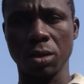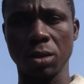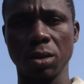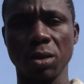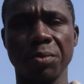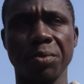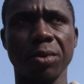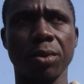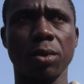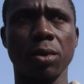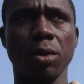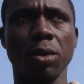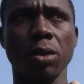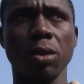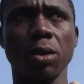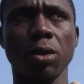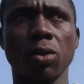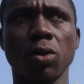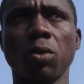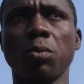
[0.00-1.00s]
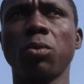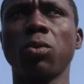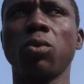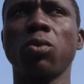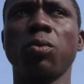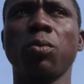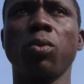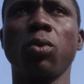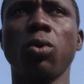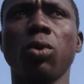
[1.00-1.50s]
The picking them, some
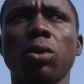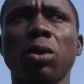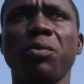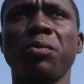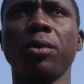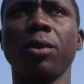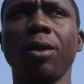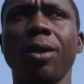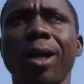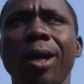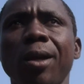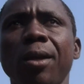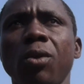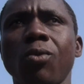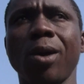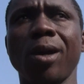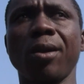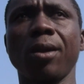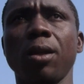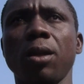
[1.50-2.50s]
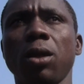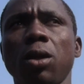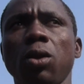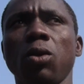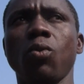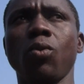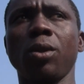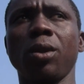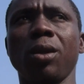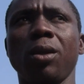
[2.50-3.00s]
more boats that will die, the one then
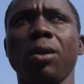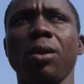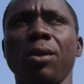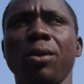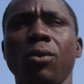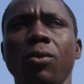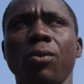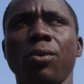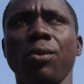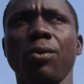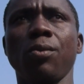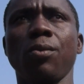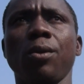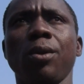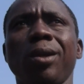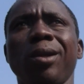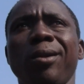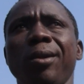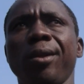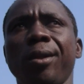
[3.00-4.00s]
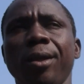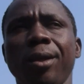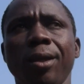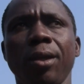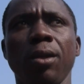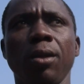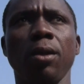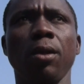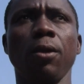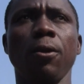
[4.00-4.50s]

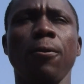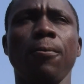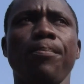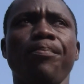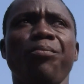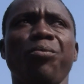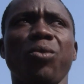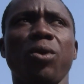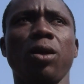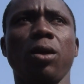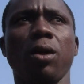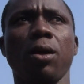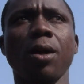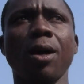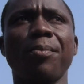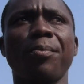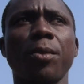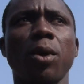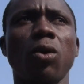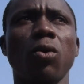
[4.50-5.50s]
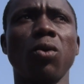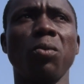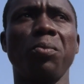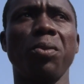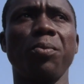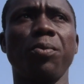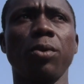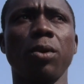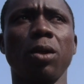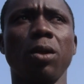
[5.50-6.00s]
they then grab now the
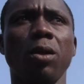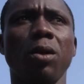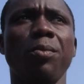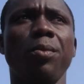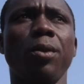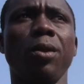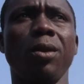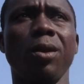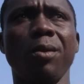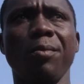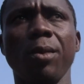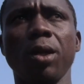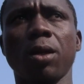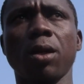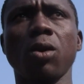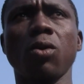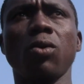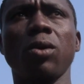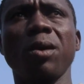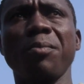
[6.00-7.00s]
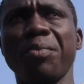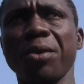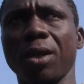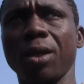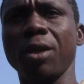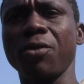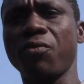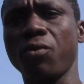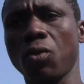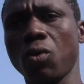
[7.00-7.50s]
people that they can go and
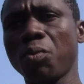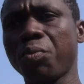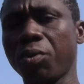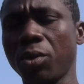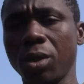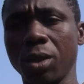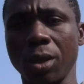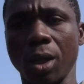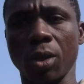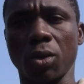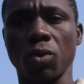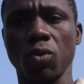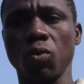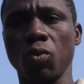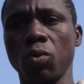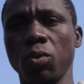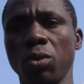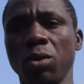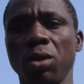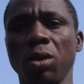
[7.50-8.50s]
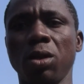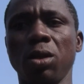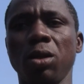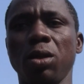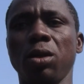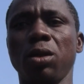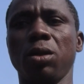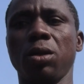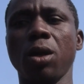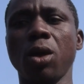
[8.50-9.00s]
picking them for go put them at school.
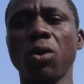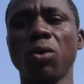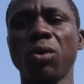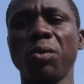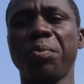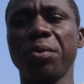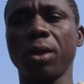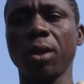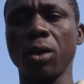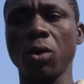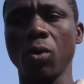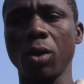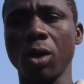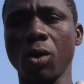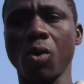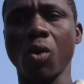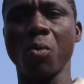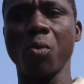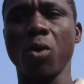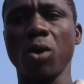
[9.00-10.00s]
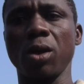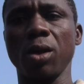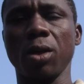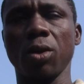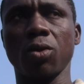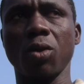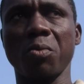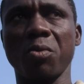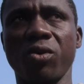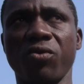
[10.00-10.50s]
Now the picking them will
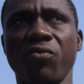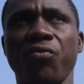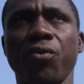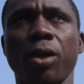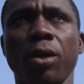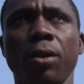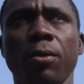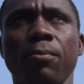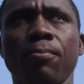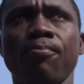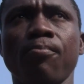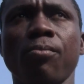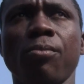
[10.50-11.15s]
accommodate some of them.